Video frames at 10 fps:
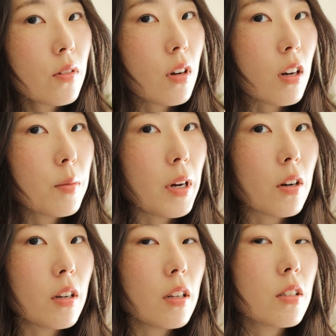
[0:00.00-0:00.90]
forgot
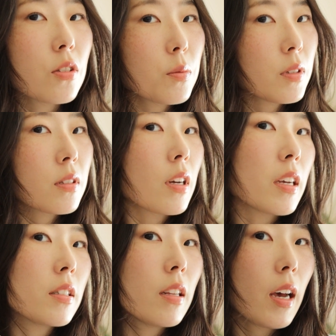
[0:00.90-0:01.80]
about it just because
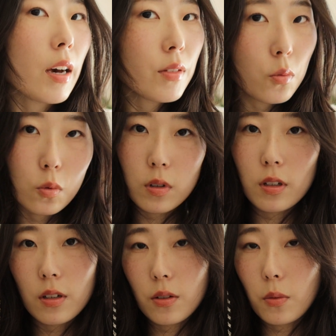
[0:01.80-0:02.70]
I haven't
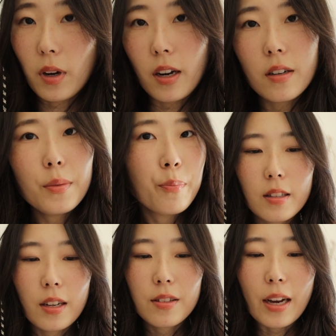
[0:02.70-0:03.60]
worn it in a while.
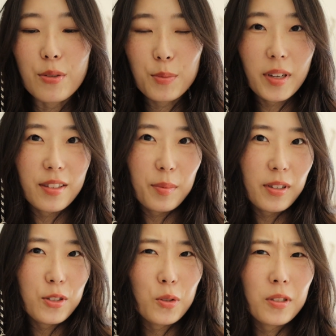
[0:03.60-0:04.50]
And that was mainly
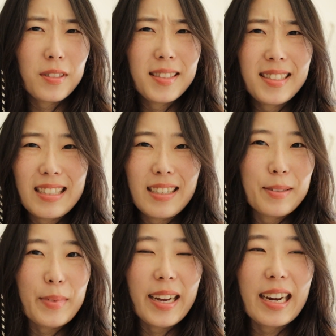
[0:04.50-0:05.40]
because you couldn't see it
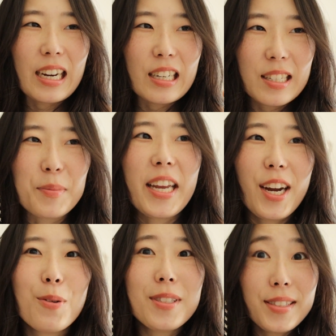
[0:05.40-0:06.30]
in my hair because my
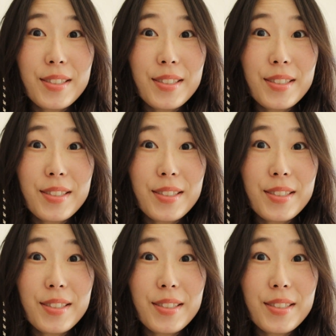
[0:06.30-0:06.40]
hair was